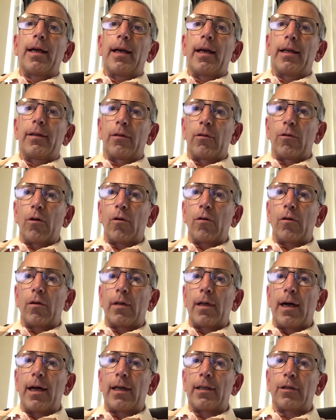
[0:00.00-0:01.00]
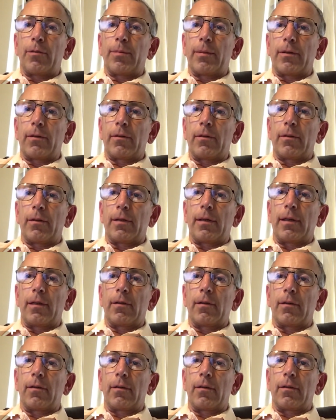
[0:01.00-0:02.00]
In the local hospital
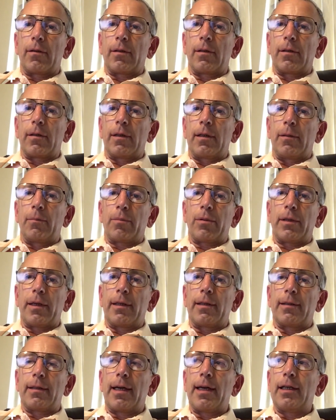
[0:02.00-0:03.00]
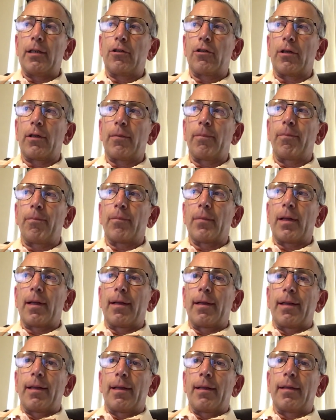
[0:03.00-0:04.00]
implantation,
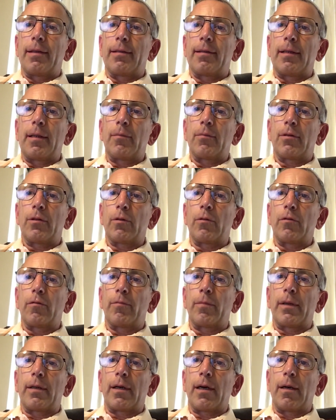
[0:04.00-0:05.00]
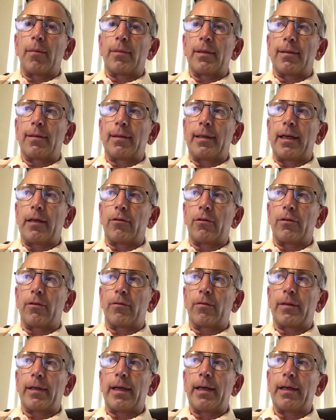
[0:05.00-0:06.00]
this seems to have become a standard
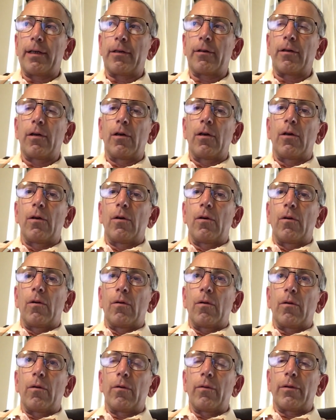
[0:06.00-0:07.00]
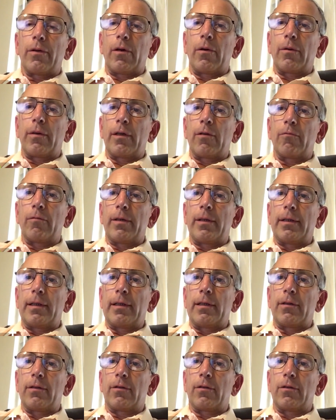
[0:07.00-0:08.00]
of care, although there really
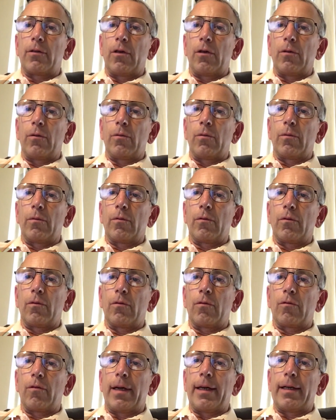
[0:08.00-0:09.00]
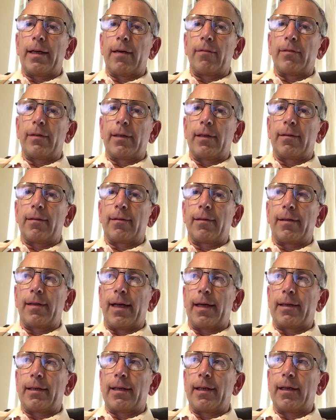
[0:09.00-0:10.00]
is no great evidence
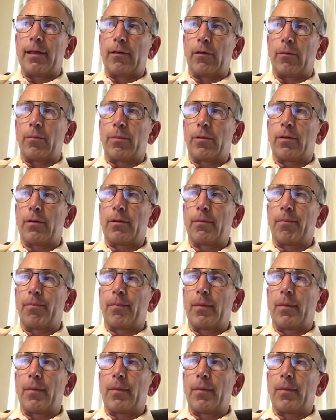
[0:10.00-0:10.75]
that it helps.